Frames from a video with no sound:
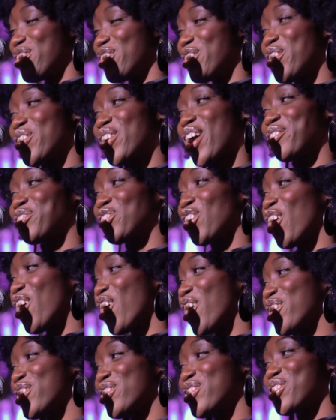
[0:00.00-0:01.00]
don't have to
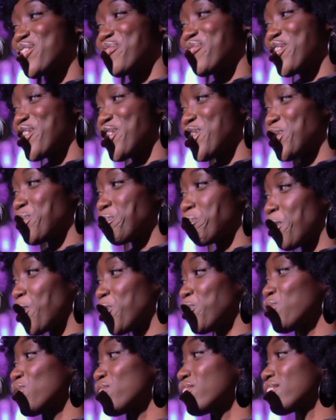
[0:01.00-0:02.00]
answer, because
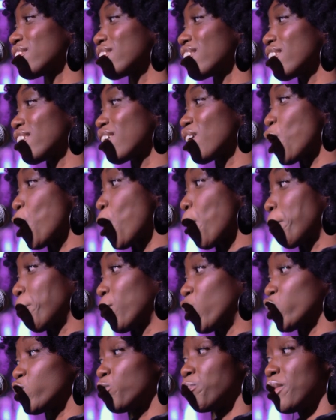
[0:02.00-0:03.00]
most
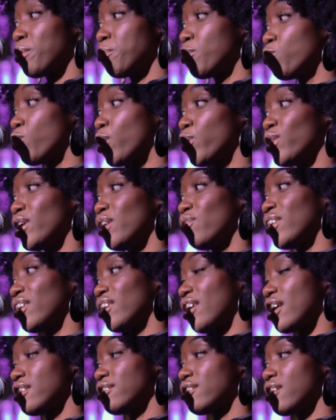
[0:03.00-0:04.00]
people won't even
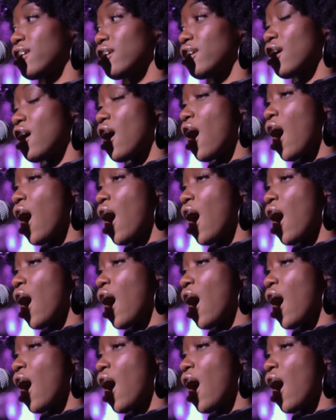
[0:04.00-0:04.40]
get it.